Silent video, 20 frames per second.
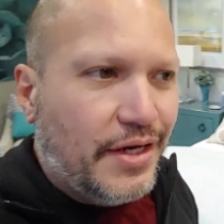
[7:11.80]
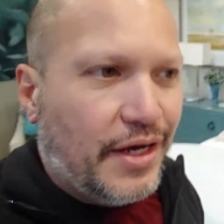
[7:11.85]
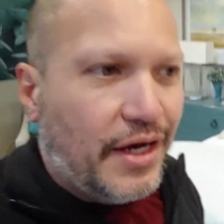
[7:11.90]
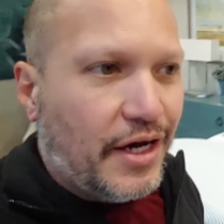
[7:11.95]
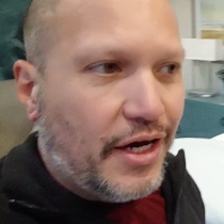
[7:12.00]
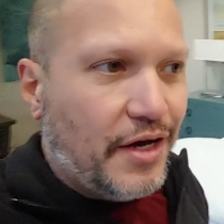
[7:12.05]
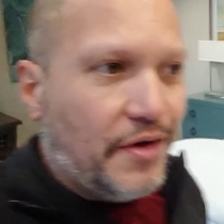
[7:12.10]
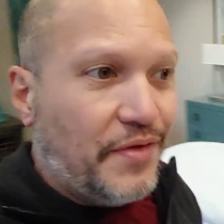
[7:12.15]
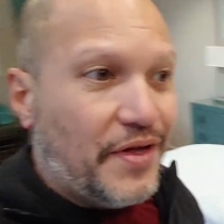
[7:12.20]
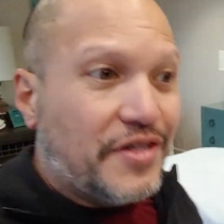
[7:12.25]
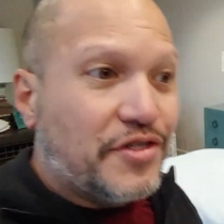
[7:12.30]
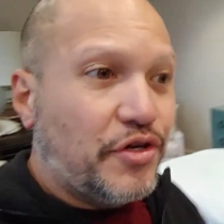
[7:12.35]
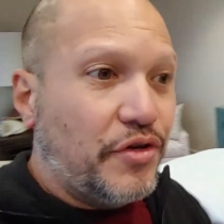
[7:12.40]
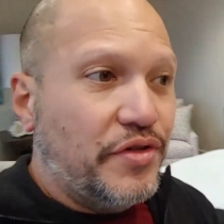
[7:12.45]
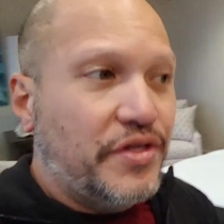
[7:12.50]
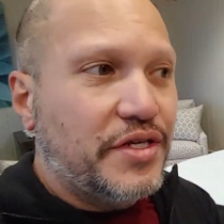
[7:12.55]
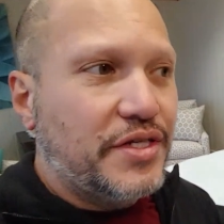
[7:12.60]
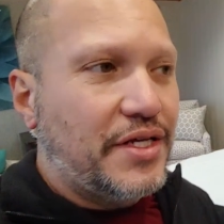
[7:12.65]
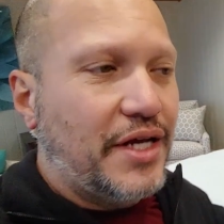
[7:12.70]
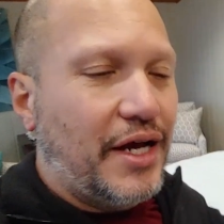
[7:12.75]
Uh, that's
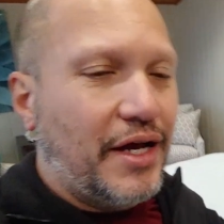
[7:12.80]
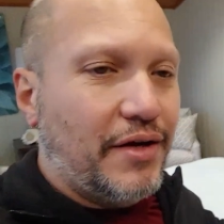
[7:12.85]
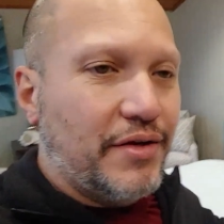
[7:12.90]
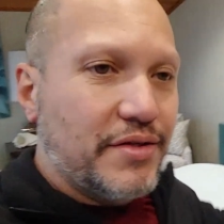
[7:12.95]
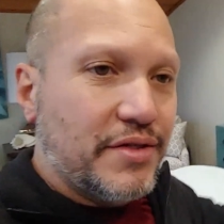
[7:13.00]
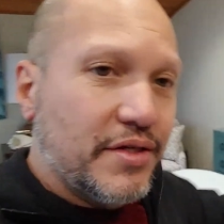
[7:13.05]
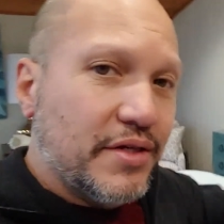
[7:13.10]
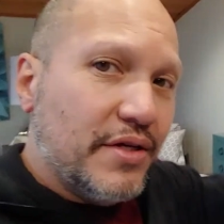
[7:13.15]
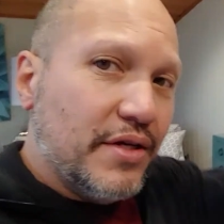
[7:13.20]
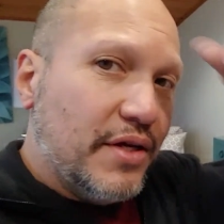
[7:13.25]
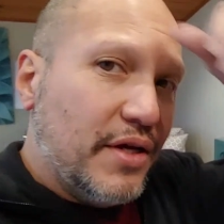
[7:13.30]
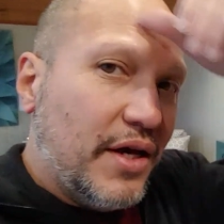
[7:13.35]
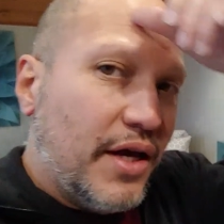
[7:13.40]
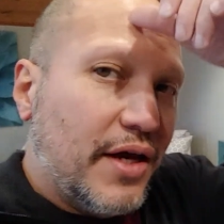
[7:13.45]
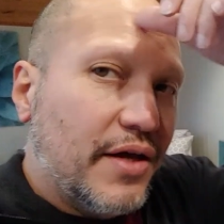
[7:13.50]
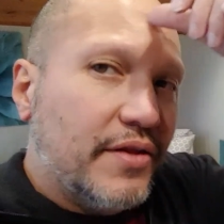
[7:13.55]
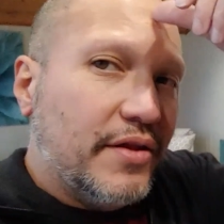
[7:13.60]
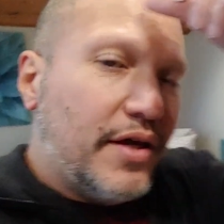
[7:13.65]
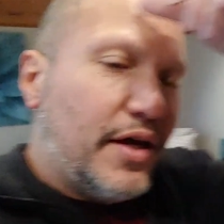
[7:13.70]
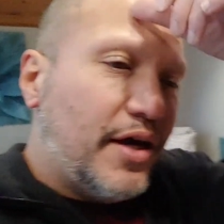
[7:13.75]
on this house.
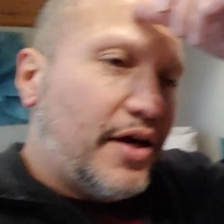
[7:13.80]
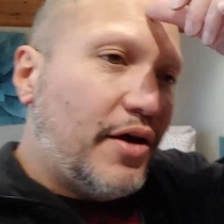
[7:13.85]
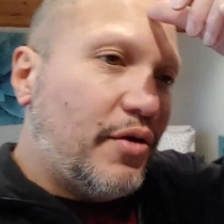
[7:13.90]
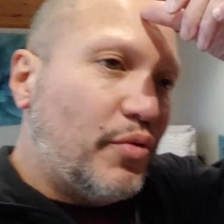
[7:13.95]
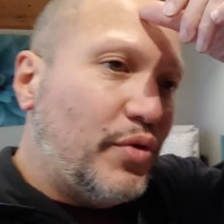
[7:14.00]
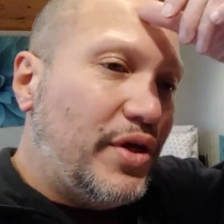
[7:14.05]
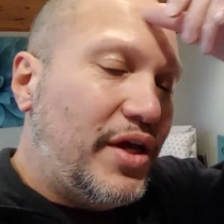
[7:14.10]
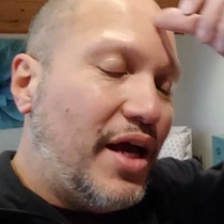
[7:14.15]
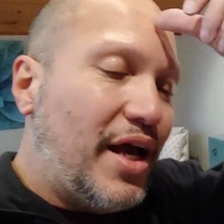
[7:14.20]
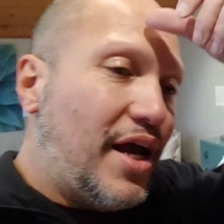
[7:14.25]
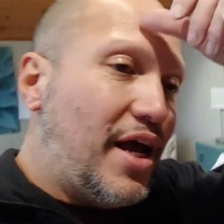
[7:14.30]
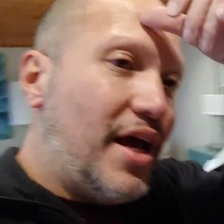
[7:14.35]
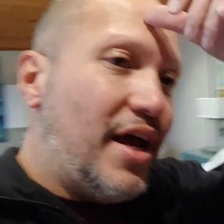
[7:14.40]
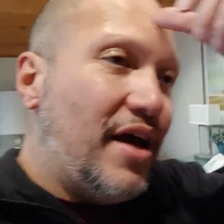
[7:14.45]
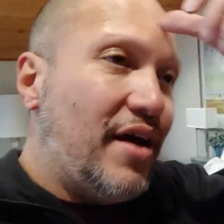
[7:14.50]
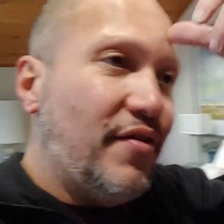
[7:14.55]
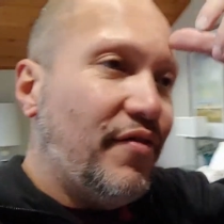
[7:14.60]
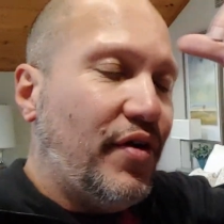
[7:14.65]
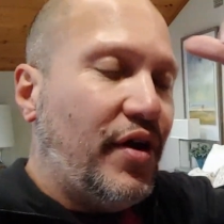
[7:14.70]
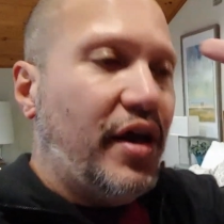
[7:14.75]
And then we
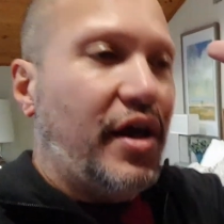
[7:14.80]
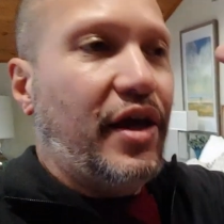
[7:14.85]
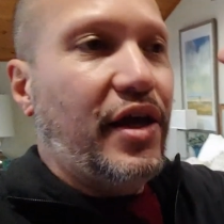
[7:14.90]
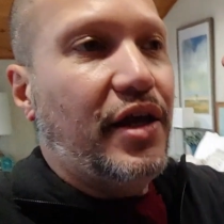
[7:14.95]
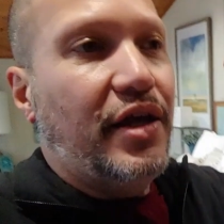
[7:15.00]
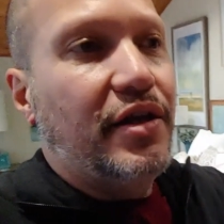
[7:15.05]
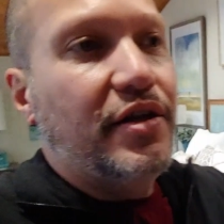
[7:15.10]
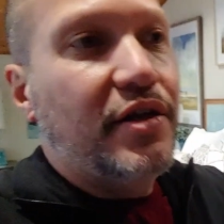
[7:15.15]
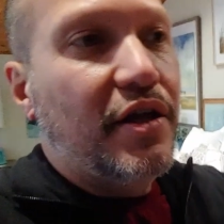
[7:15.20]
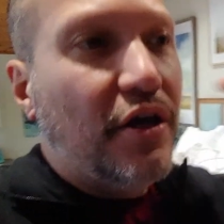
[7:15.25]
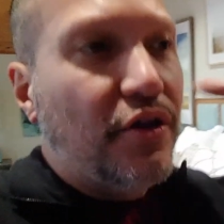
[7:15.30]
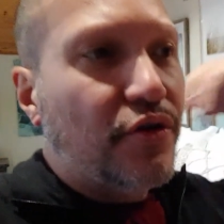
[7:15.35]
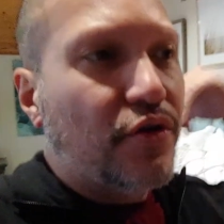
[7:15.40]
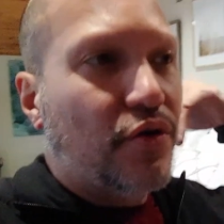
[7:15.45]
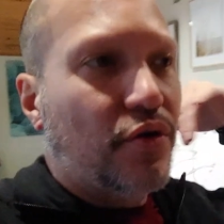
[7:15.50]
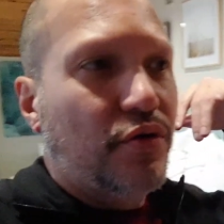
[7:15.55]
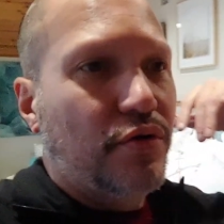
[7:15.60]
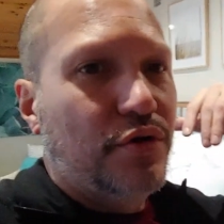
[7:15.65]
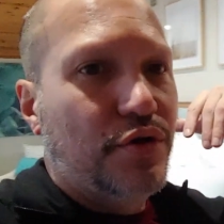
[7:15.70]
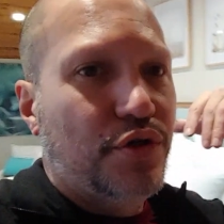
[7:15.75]
have
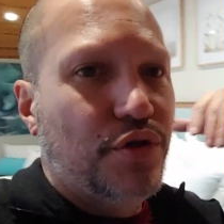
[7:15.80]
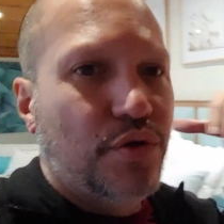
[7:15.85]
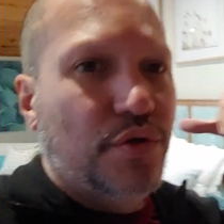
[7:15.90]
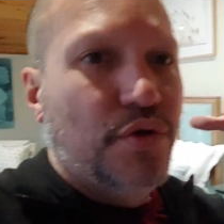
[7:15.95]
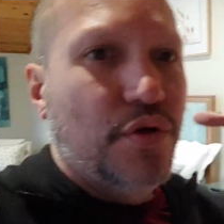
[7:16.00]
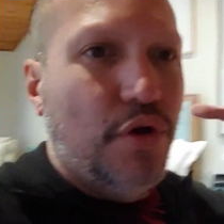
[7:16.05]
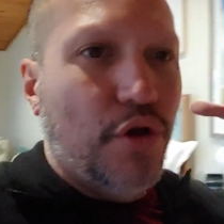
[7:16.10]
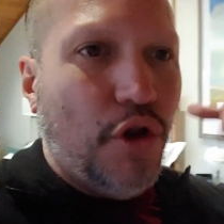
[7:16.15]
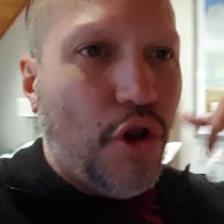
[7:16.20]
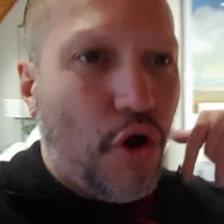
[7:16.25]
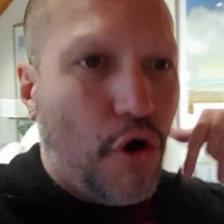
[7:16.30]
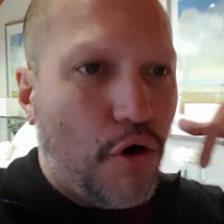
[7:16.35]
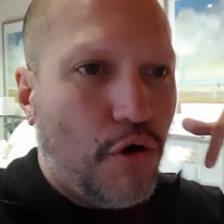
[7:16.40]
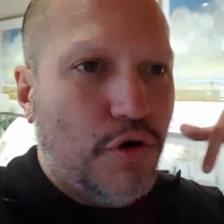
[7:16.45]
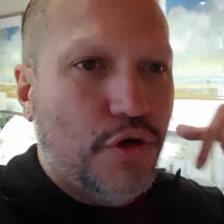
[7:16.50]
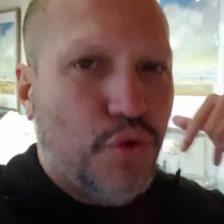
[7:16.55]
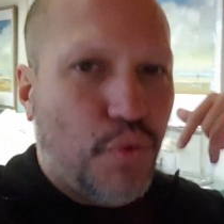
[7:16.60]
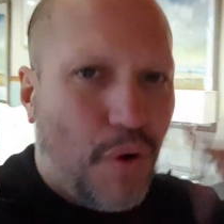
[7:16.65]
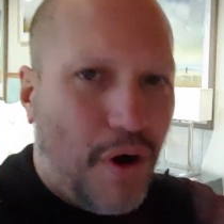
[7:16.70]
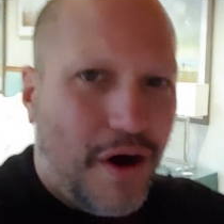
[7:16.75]
another
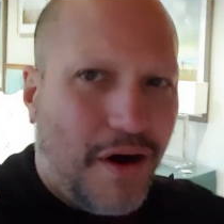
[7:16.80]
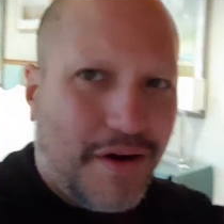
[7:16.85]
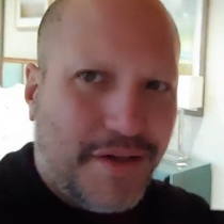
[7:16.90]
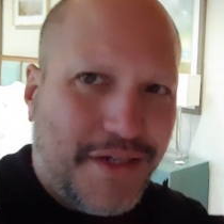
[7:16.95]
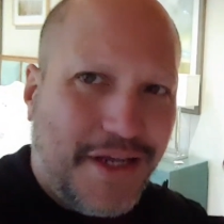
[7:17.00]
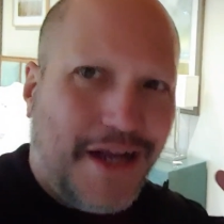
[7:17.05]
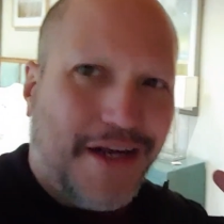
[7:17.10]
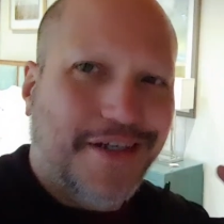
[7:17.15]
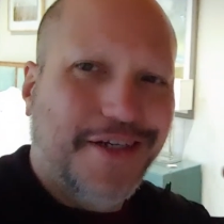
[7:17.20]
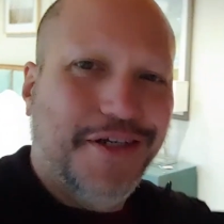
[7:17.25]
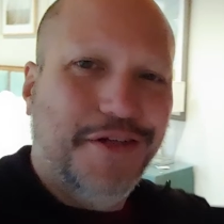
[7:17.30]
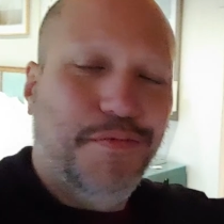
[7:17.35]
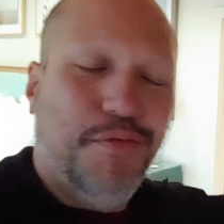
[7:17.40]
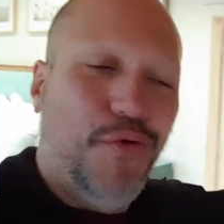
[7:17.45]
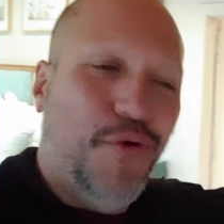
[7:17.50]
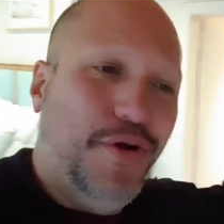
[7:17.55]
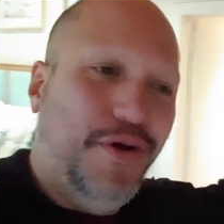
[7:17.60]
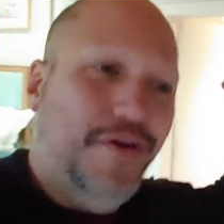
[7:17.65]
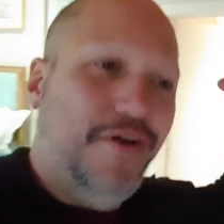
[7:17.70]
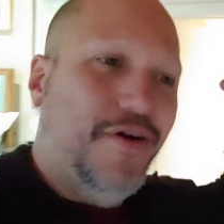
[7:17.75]
large wireless access
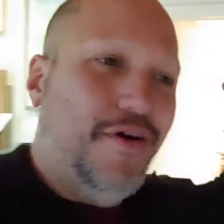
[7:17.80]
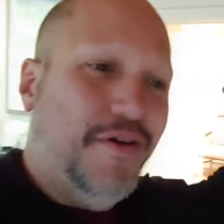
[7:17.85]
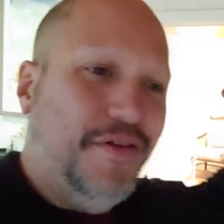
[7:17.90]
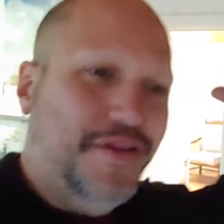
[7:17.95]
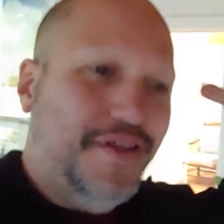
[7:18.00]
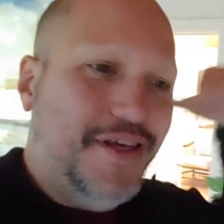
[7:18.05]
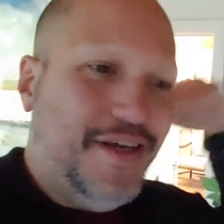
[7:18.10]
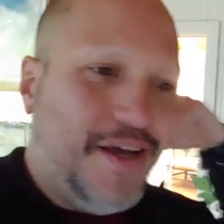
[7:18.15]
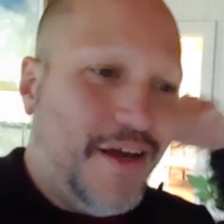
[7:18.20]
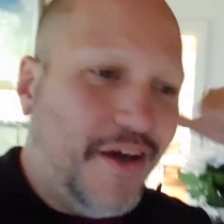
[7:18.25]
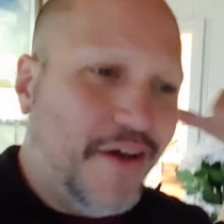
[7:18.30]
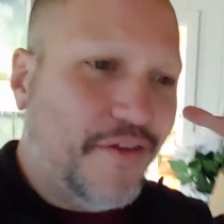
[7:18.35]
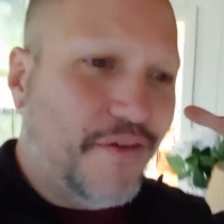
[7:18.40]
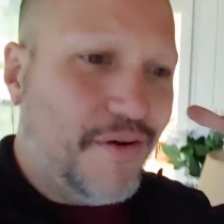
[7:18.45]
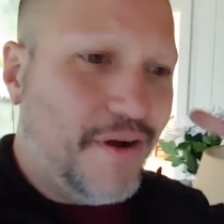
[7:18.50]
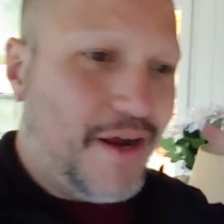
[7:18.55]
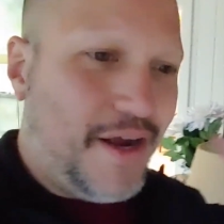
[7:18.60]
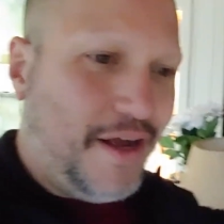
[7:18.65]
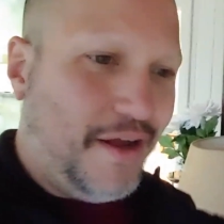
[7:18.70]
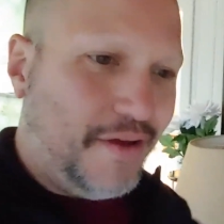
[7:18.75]
point on the
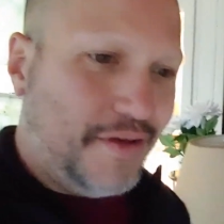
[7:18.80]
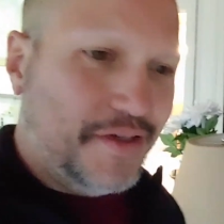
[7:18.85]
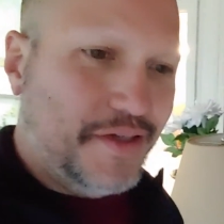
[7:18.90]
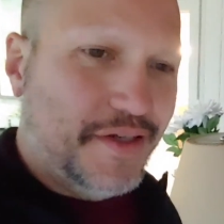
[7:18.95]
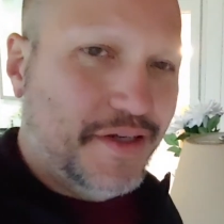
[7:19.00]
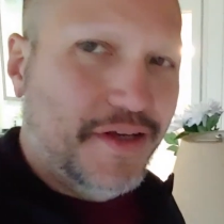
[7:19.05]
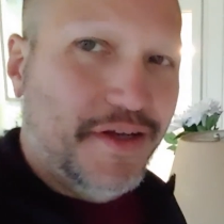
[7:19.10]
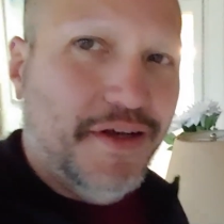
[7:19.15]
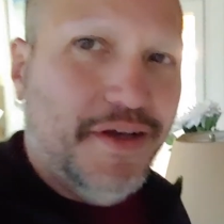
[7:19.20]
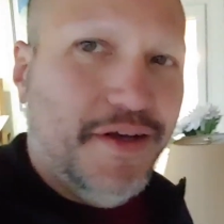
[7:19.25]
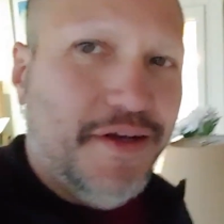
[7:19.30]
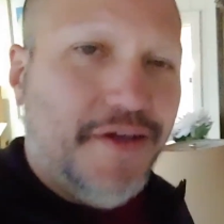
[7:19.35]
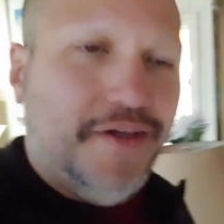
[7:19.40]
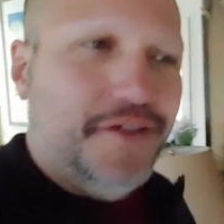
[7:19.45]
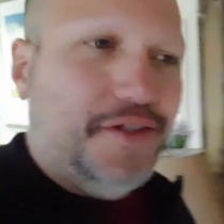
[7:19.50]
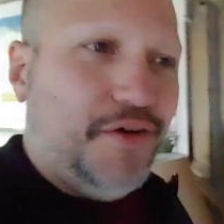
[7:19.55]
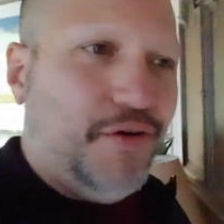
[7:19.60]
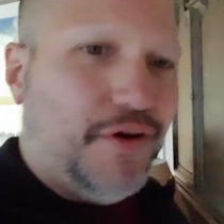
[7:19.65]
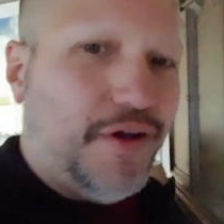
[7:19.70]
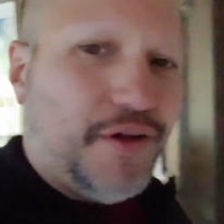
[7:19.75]
other house.
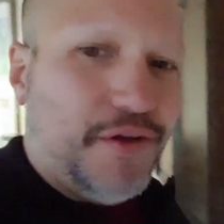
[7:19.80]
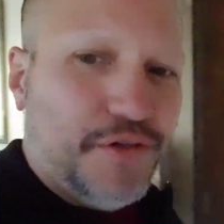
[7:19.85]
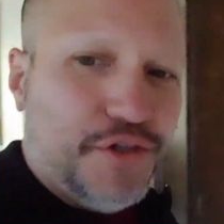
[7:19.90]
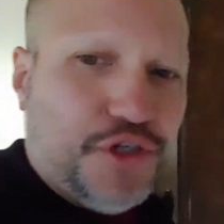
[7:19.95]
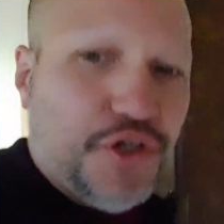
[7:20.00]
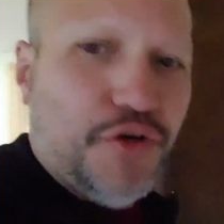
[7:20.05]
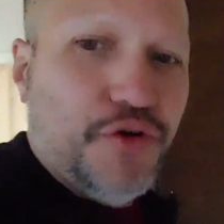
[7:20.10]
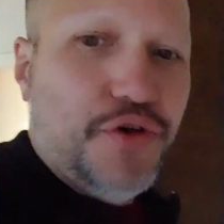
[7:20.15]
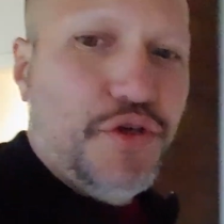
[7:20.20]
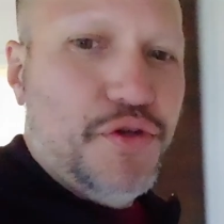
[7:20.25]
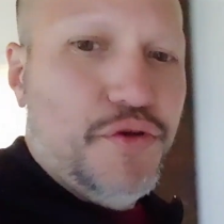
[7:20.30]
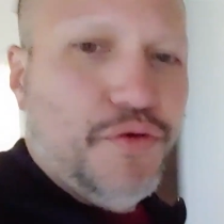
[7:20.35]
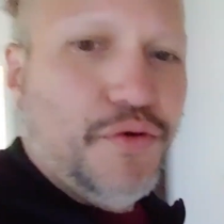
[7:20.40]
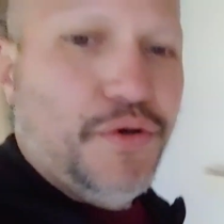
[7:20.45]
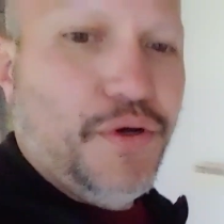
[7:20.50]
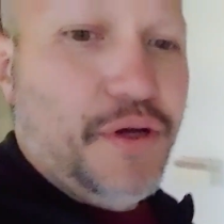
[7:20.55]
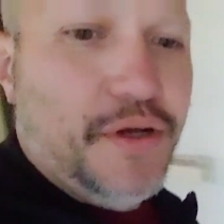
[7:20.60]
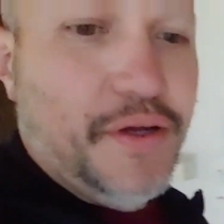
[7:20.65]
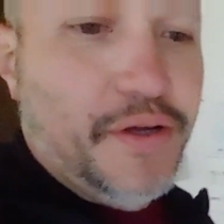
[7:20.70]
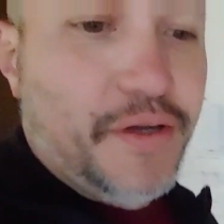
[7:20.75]
So I'll show you